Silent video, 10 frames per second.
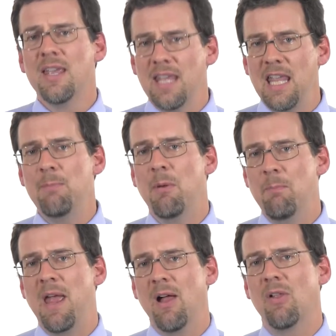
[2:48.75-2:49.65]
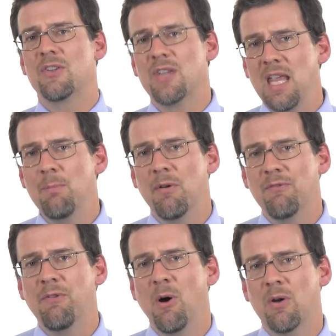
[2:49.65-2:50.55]
Keep it balanced, keep it
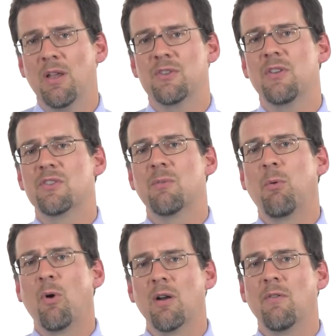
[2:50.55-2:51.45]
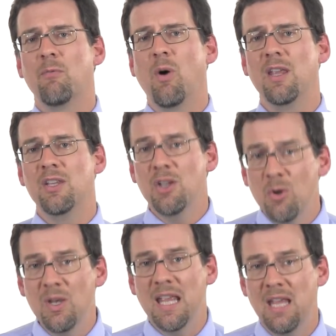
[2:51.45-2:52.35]
focused, and supportive of what
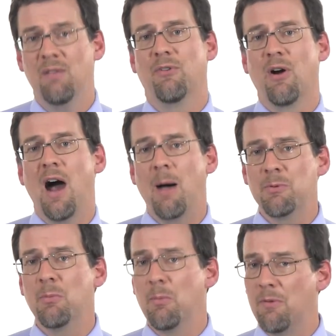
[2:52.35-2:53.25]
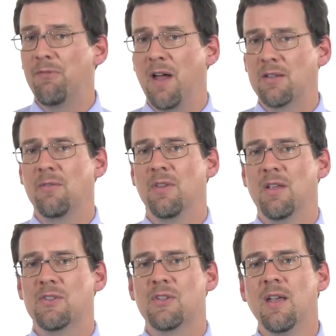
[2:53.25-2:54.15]
you need for optimum
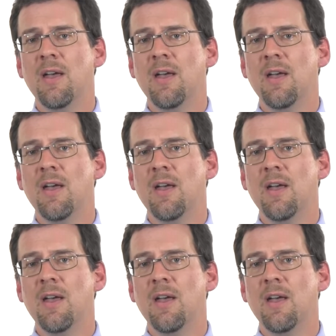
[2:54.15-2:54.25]
effectiveness.